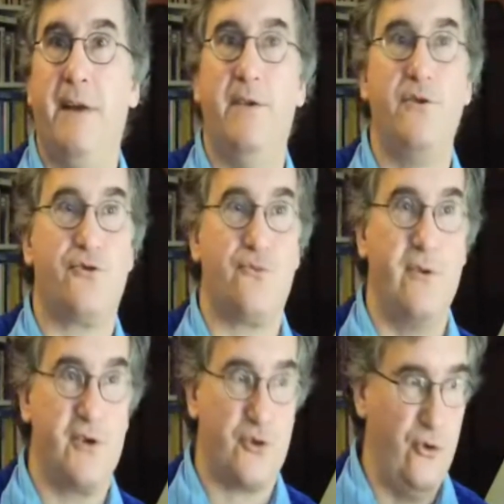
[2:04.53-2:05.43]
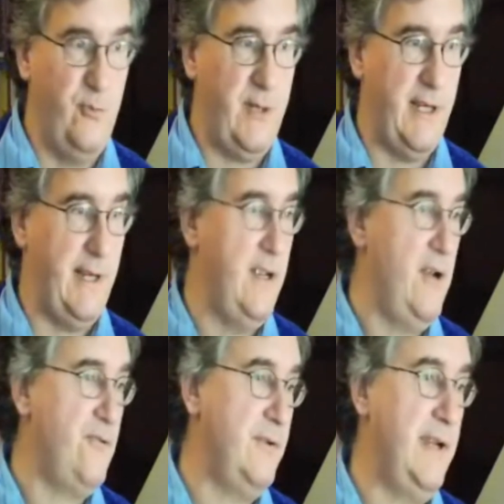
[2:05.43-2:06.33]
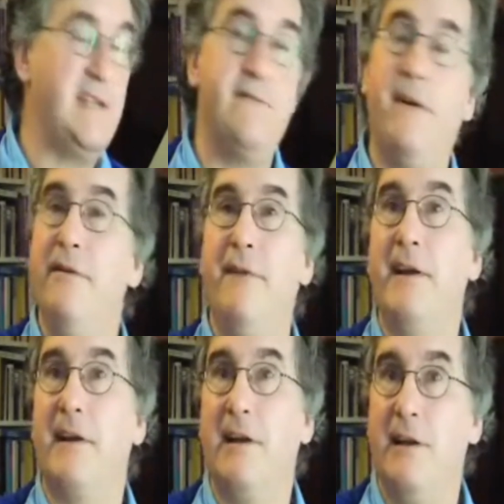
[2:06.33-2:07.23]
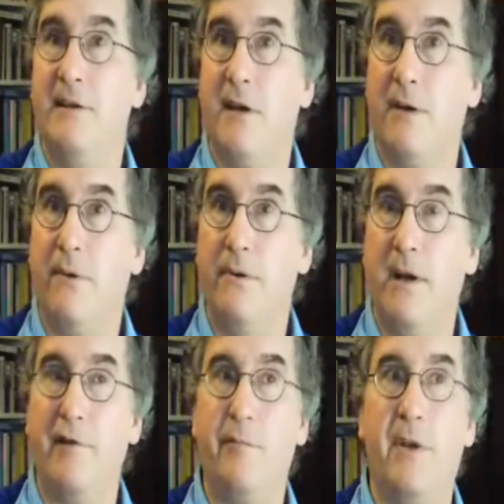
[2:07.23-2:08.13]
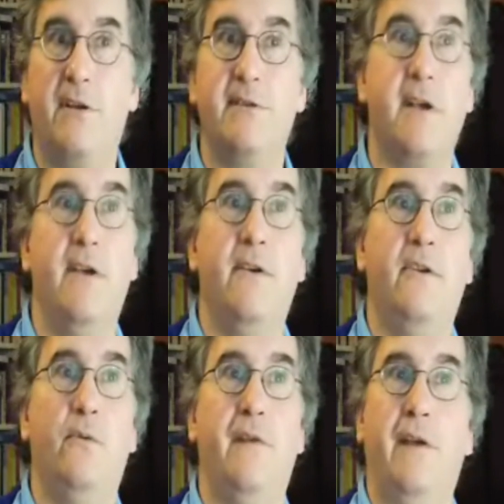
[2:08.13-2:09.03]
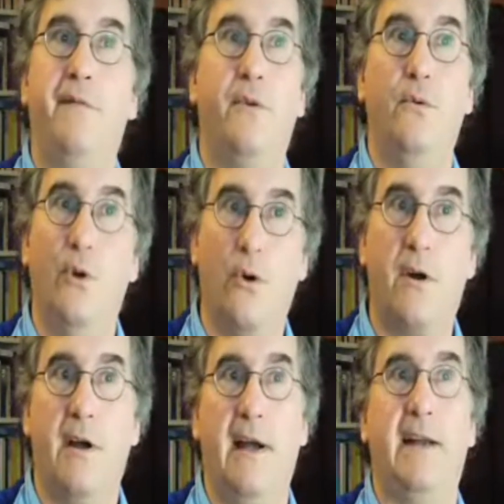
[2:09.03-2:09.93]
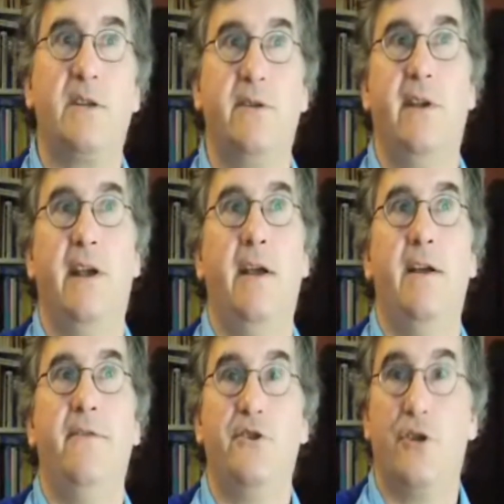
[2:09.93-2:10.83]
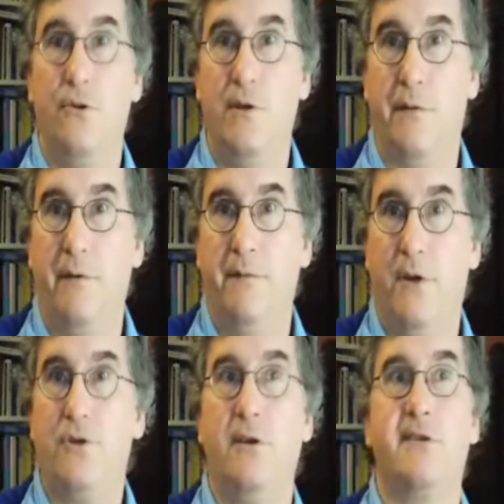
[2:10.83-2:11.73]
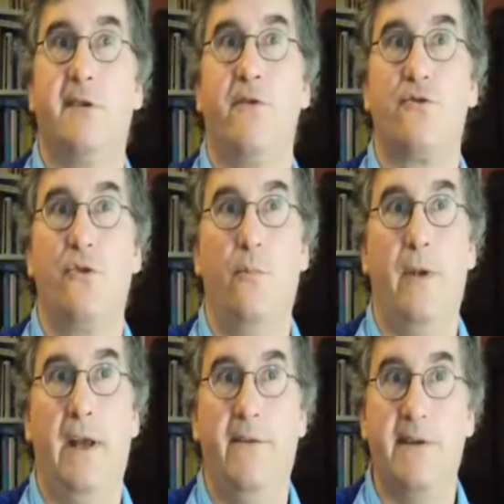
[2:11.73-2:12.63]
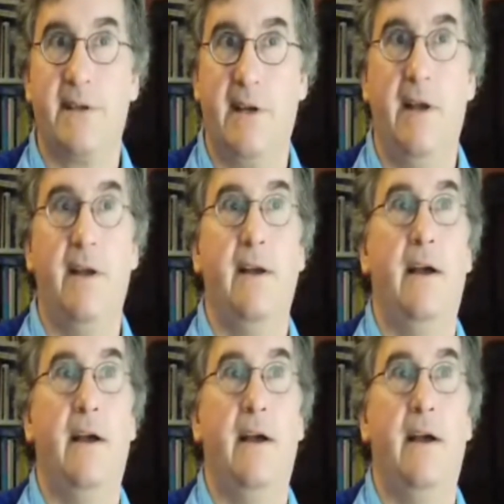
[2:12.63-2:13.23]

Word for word: And sh- the shrew play relates very, very clearly to her own life because you, if you look at the, the two different versions of the shrew play, there's the,